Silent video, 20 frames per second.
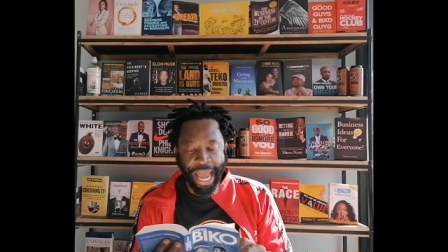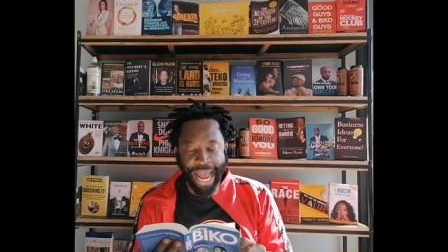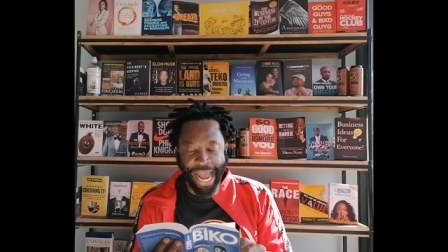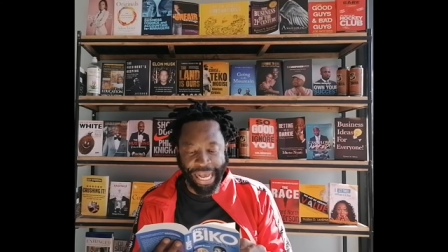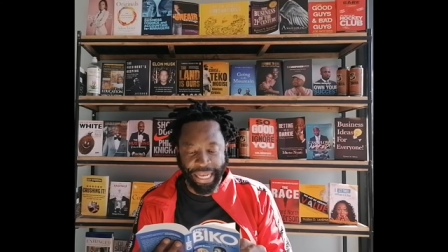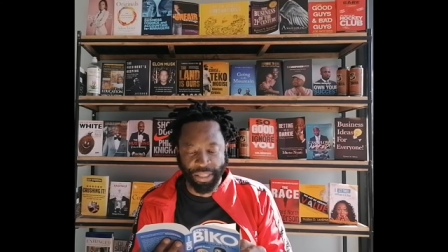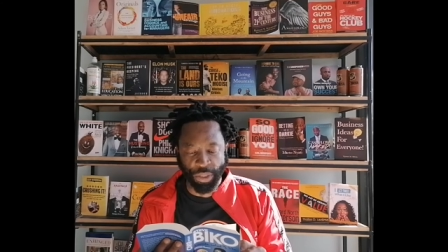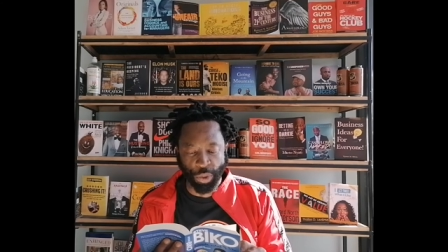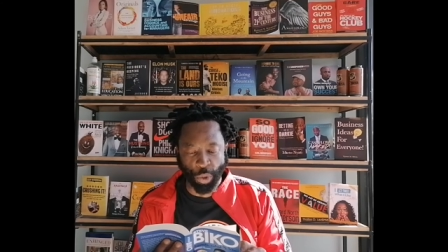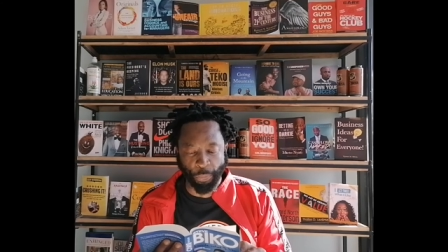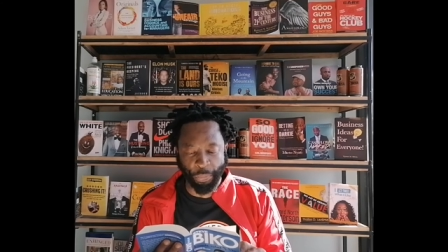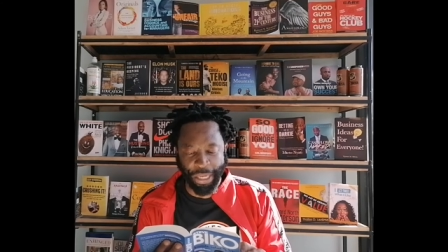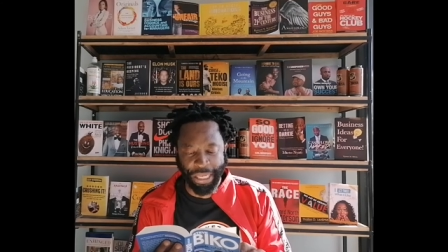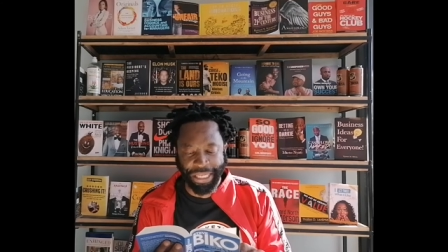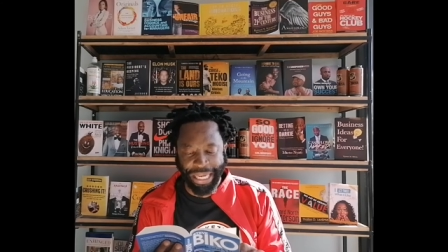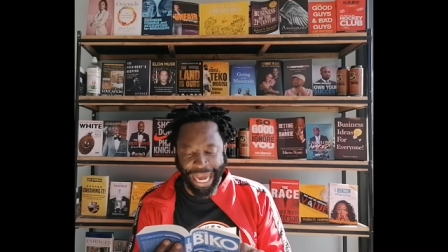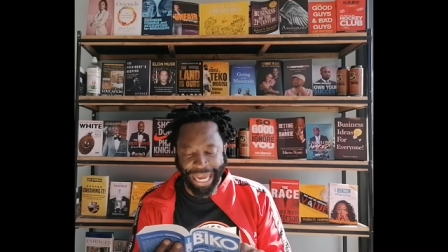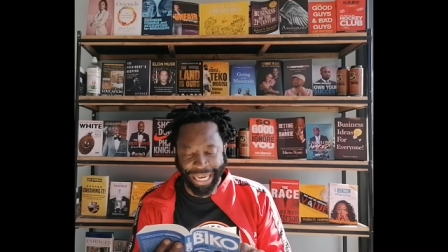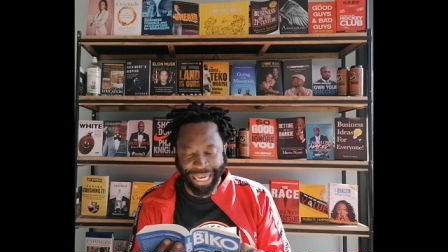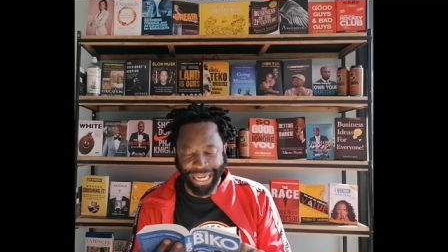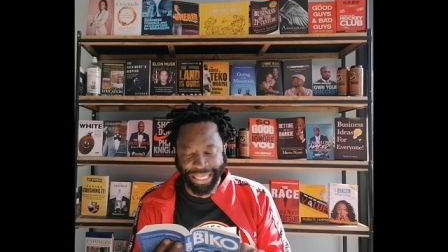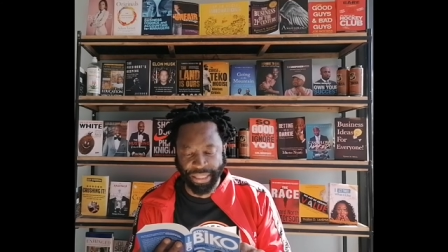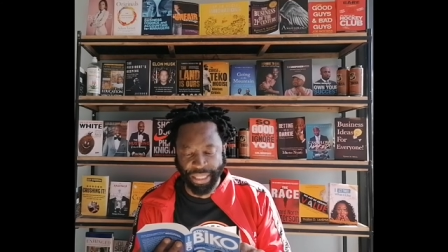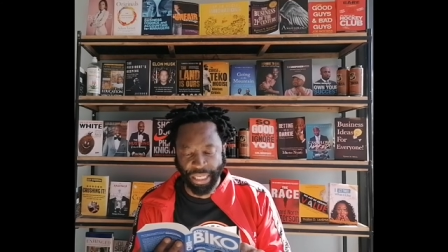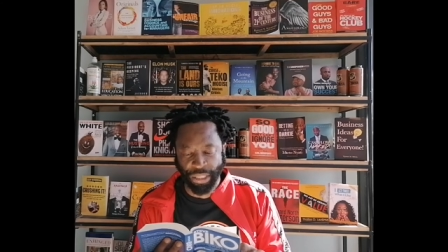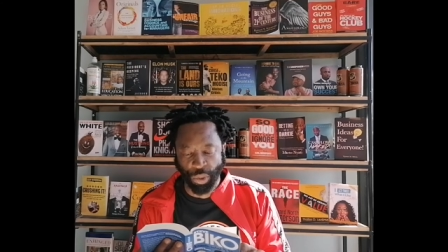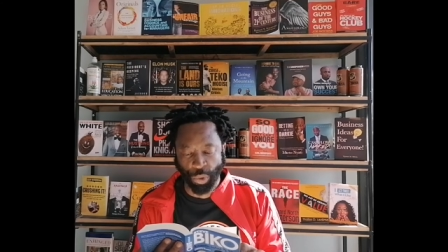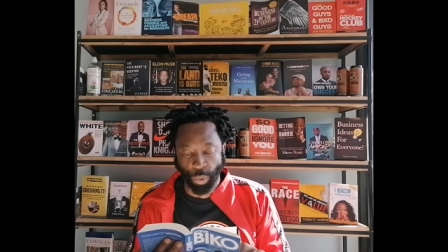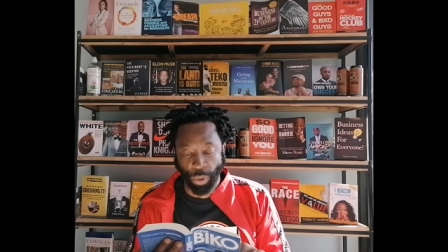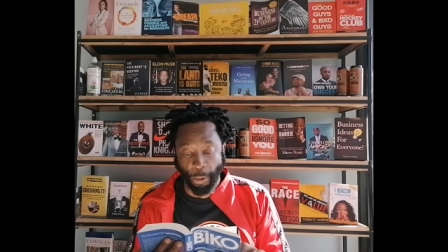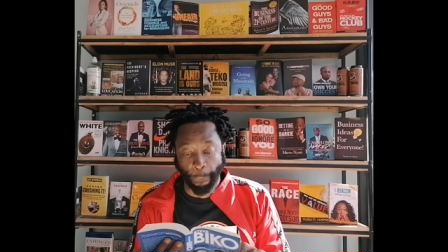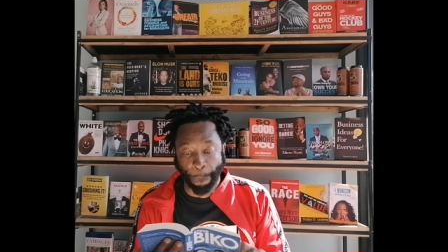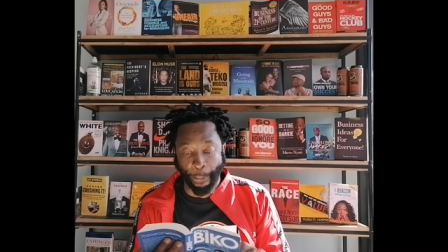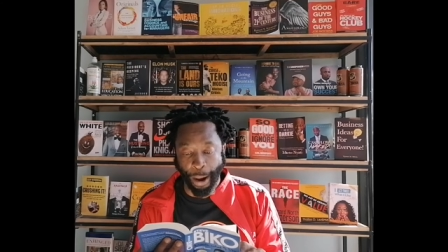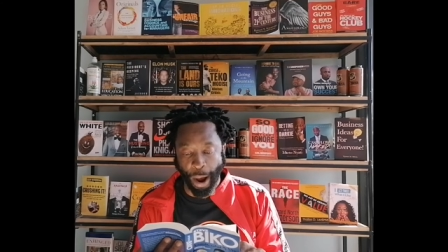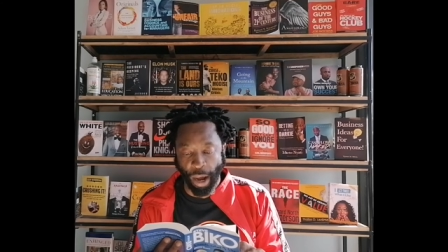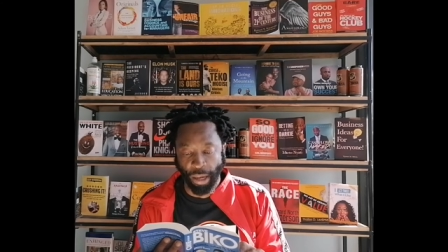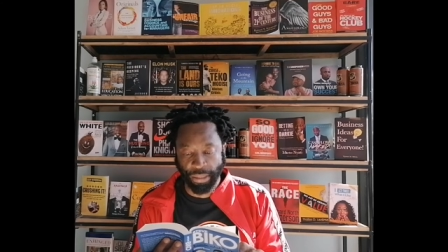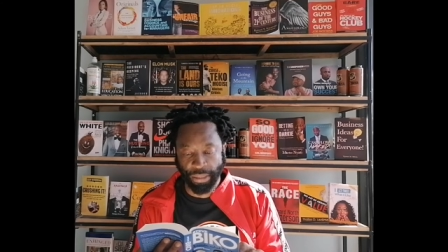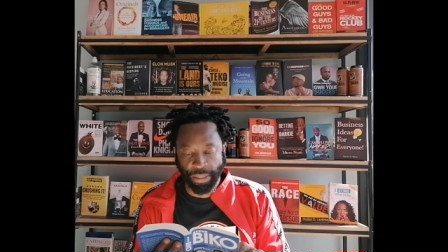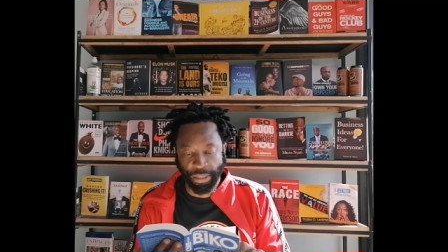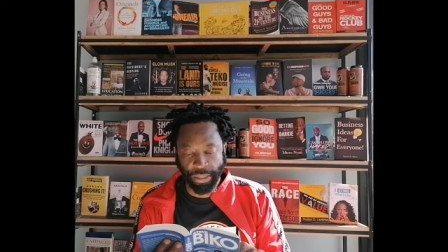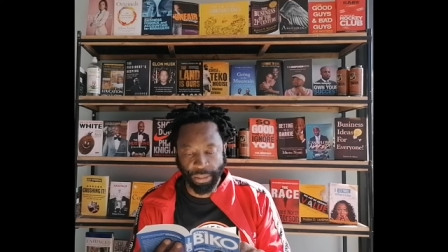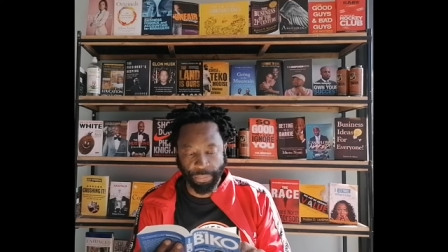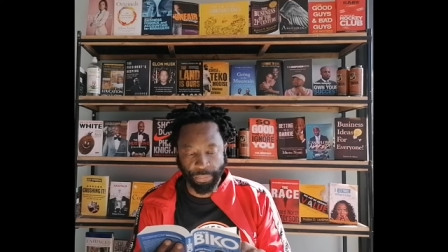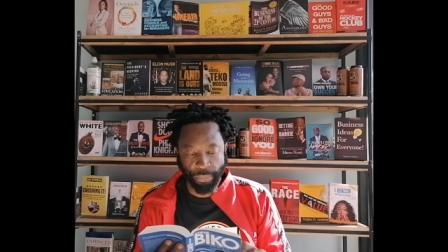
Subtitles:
has to be directed to the past,